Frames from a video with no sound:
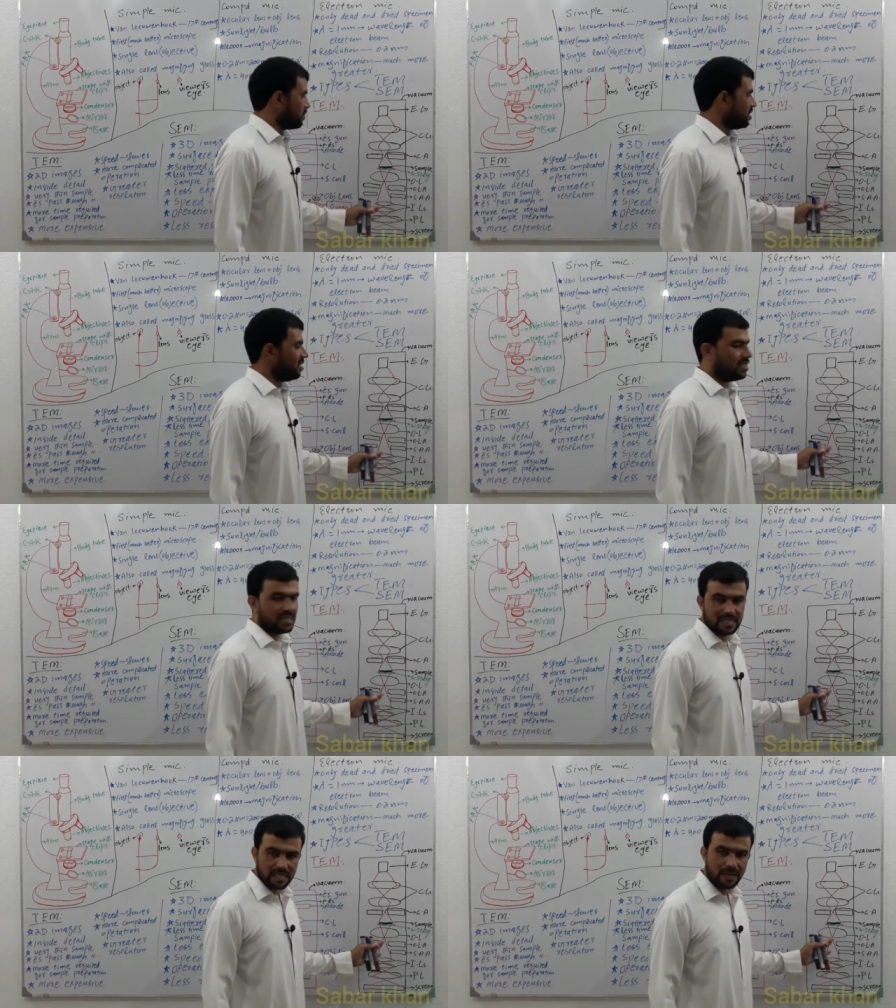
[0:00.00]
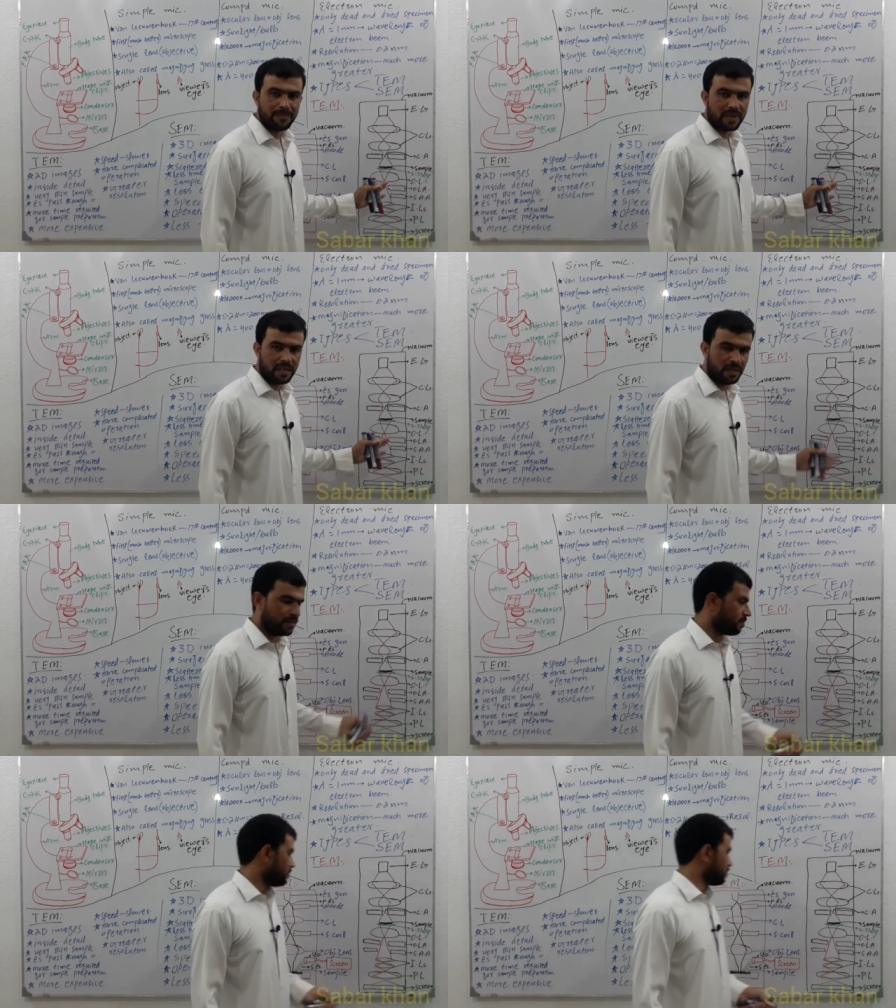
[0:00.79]
the sample
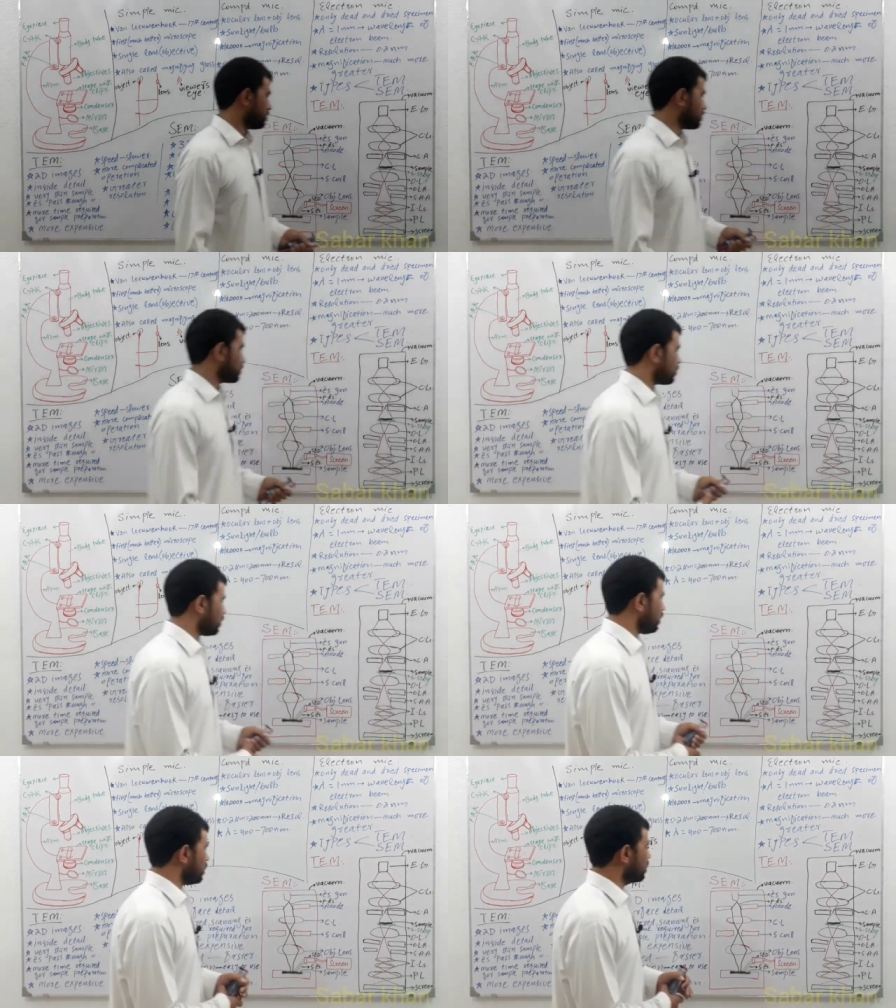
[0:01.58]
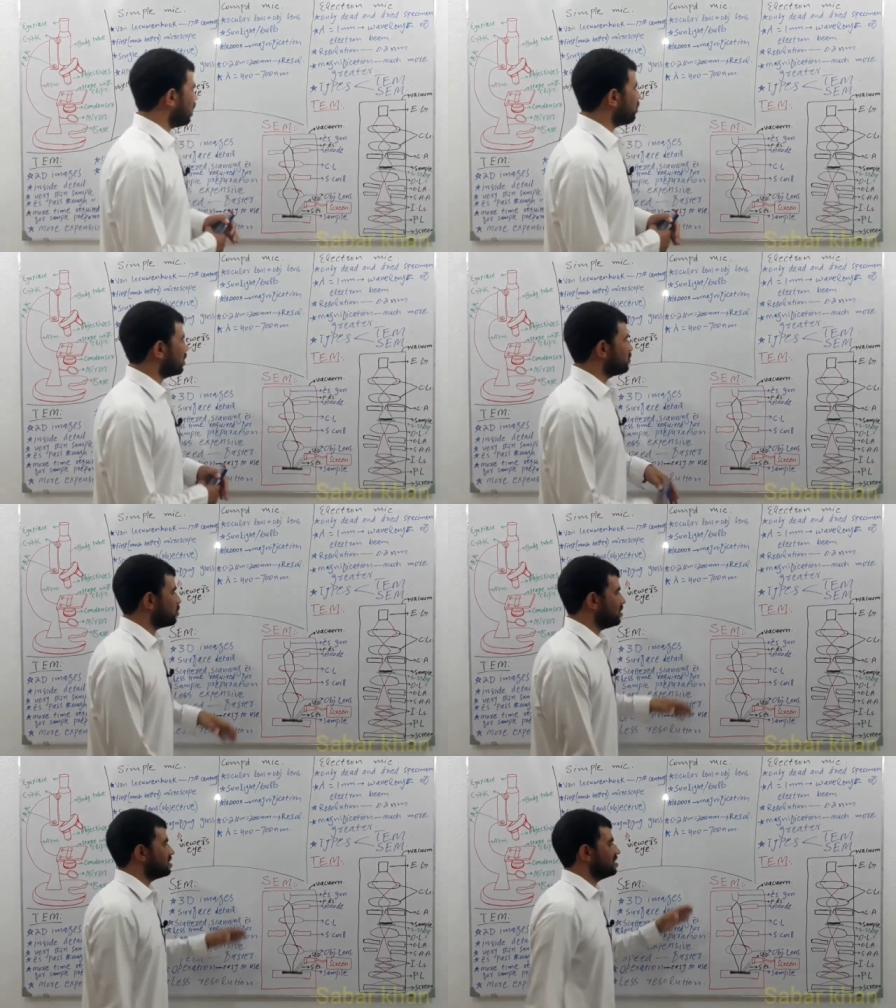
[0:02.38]
now come
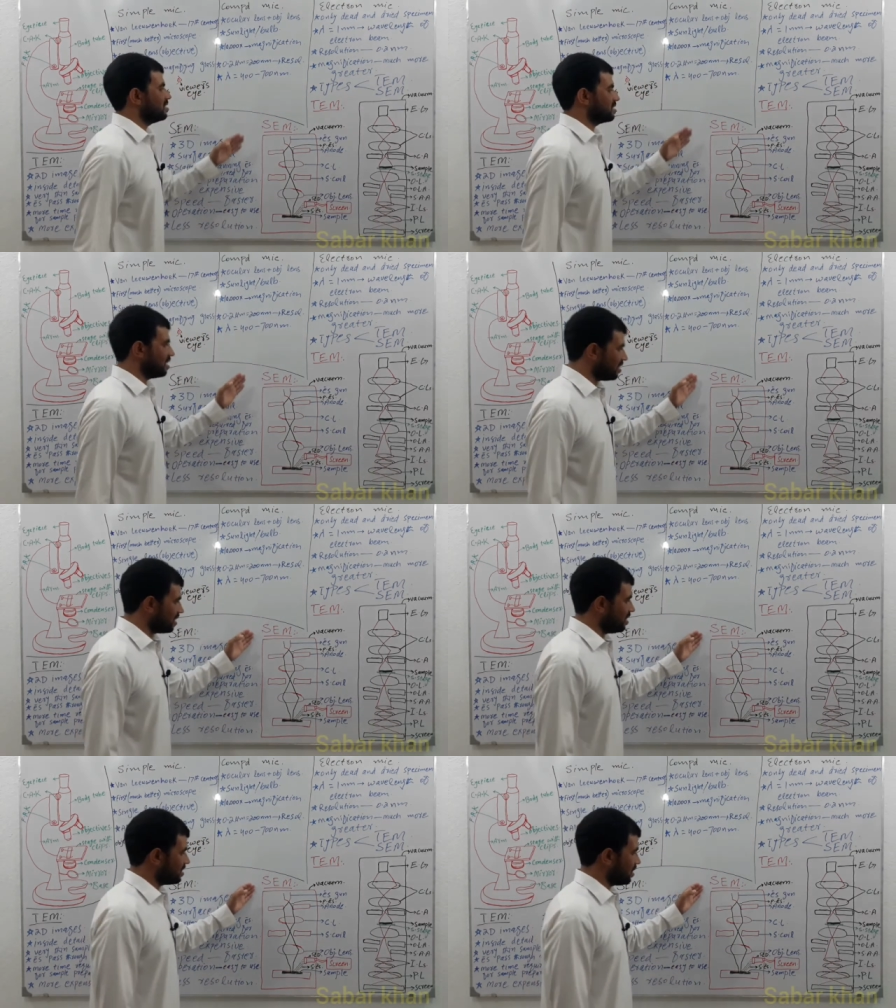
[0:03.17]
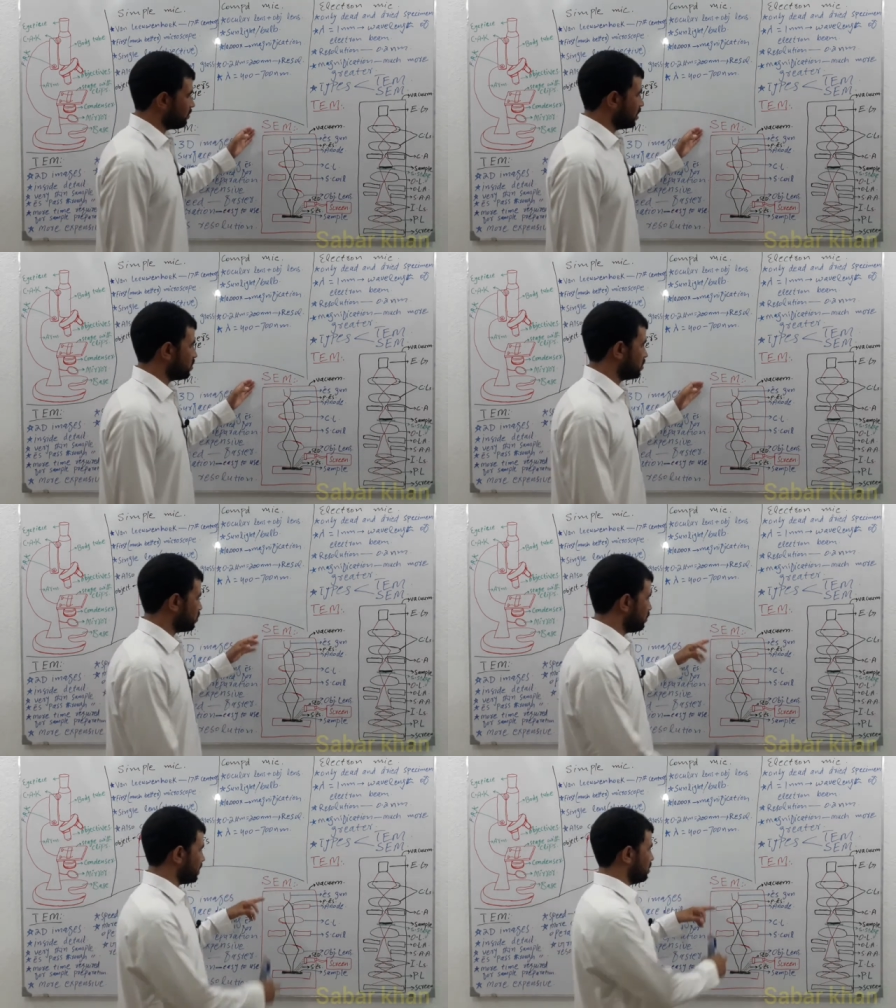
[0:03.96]
towards the scanning electron
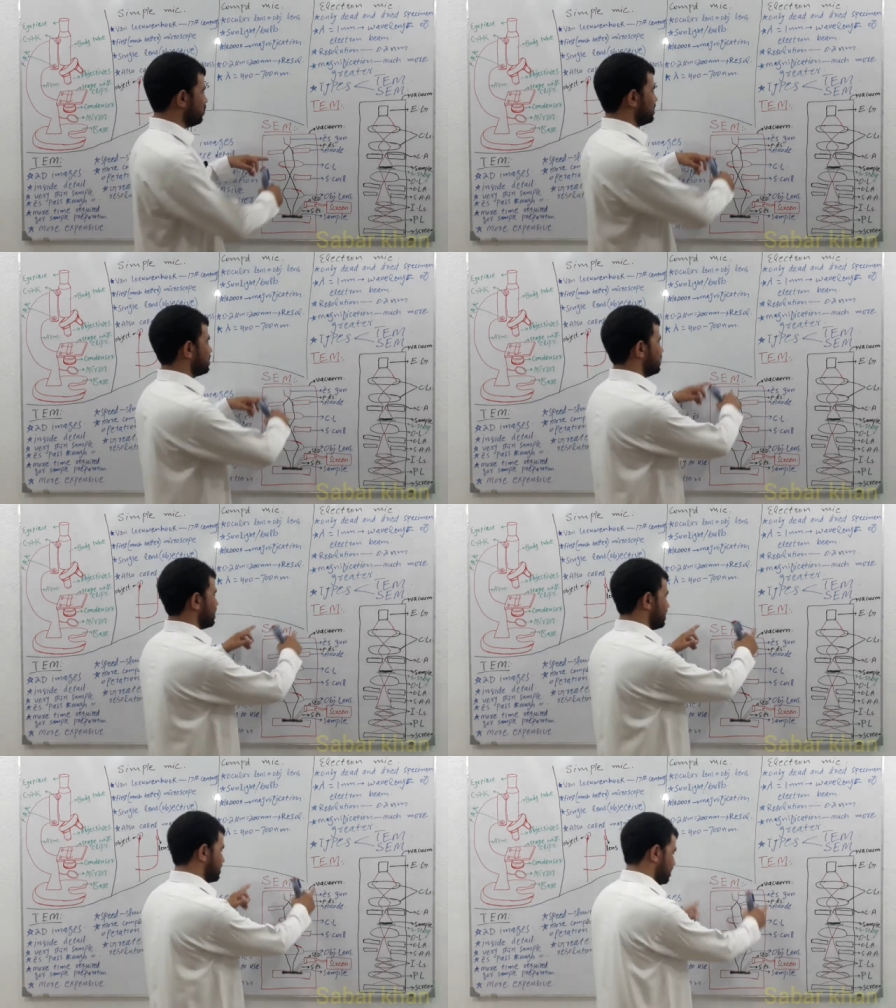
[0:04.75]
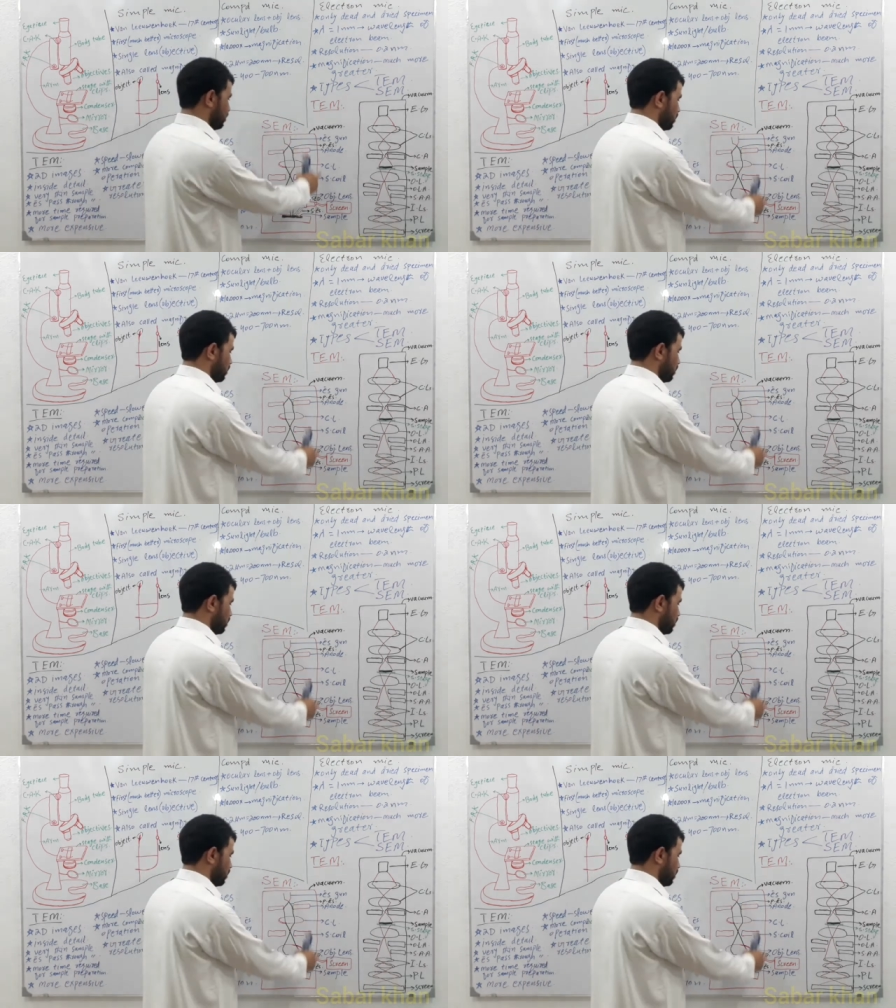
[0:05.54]
microscope in which there is a